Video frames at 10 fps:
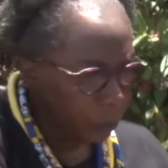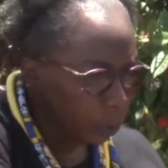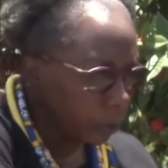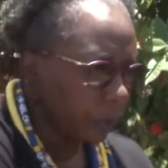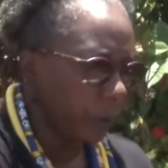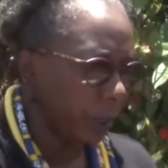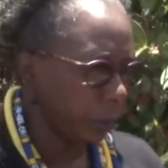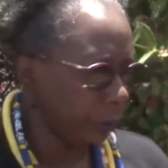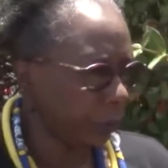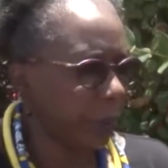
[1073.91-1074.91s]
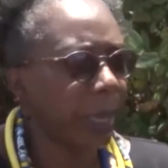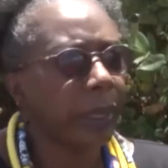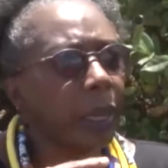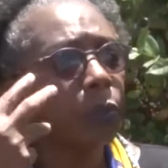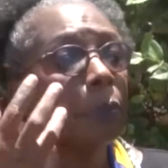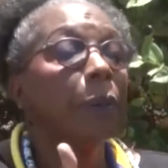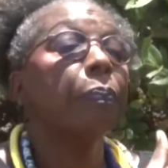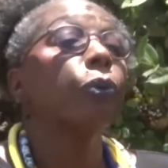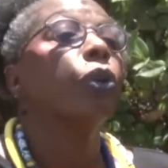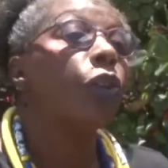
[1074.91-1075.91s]
of those stairs, and I would be
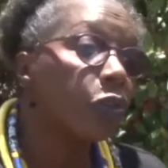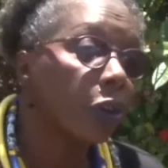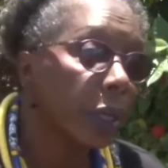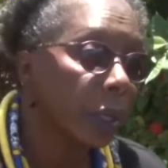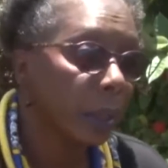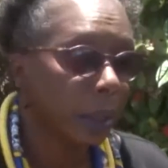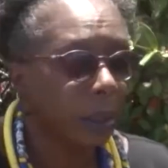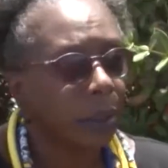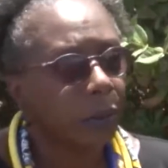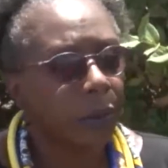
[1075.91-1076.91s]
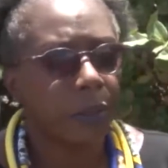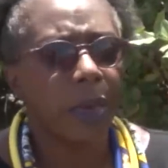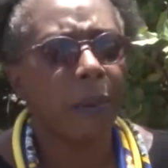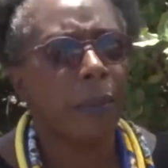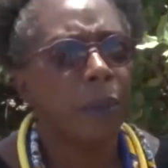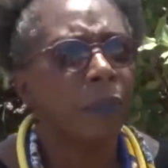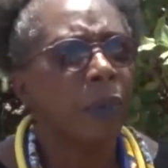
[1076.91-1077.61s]
preaching to them.